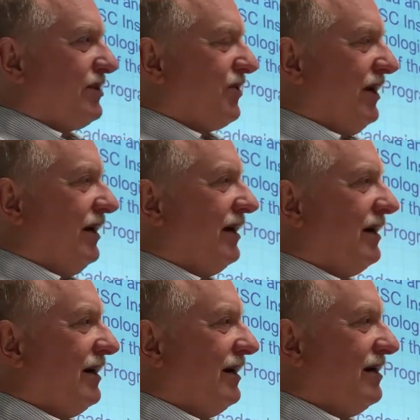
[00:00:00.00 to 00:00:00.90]
That's what he did.
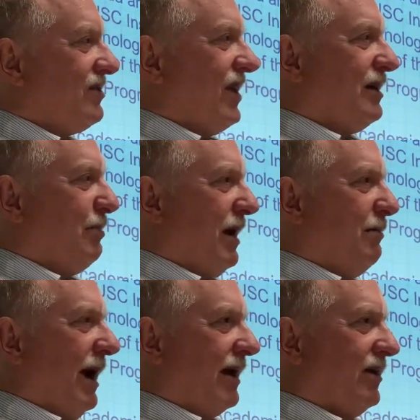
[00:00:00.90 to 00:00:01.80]
So he had to pay
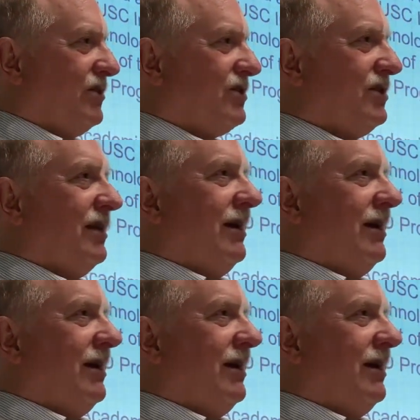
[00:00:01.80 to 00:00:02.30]
back his